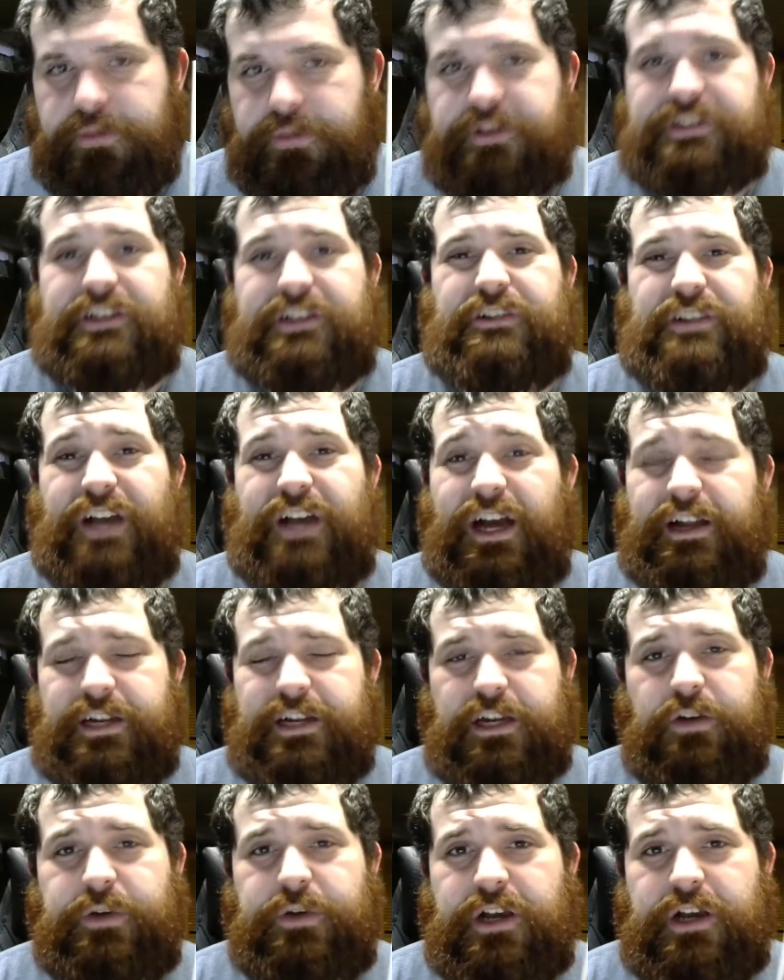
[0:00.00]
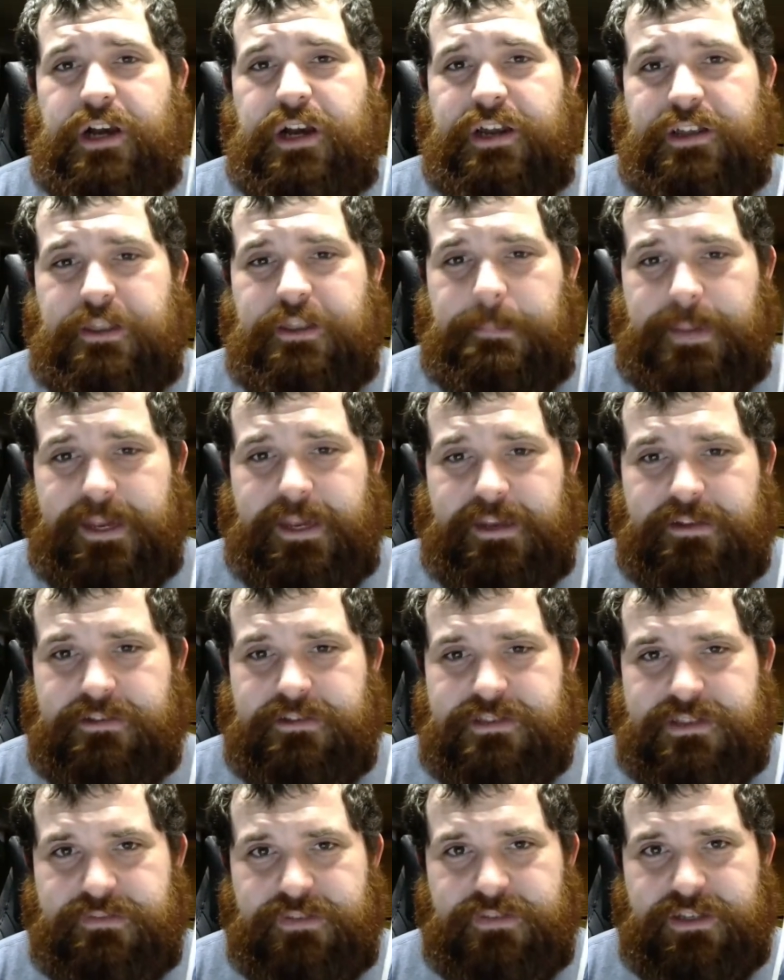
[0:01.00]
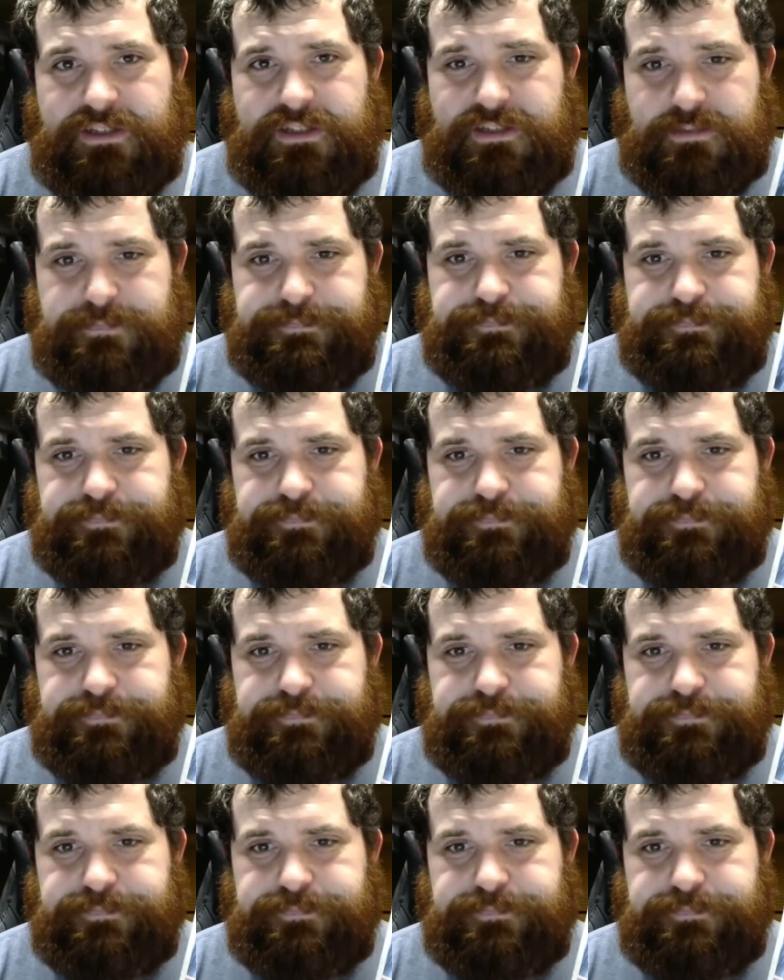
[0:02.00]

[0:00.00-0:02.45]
There's a lot going on in the panels of this.